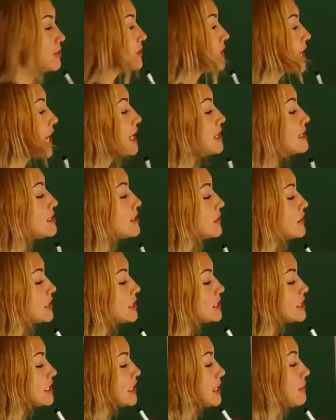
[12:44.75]
So the answer
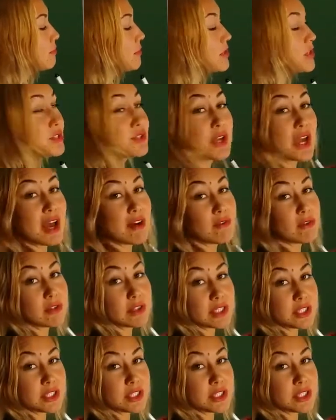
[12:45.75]
is, because you have